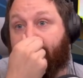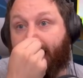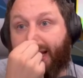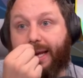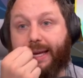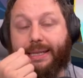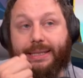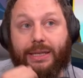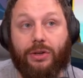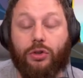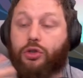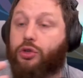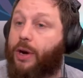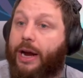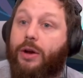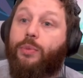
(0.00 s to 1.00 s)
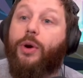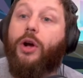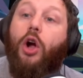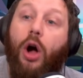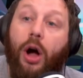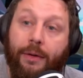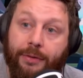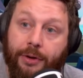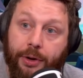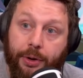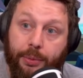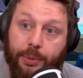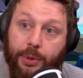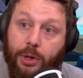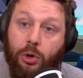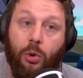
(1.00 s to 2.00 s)
is it'll try to recover your
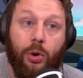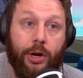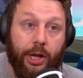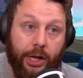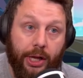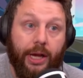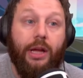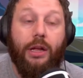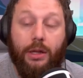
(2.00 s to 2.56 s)
recording.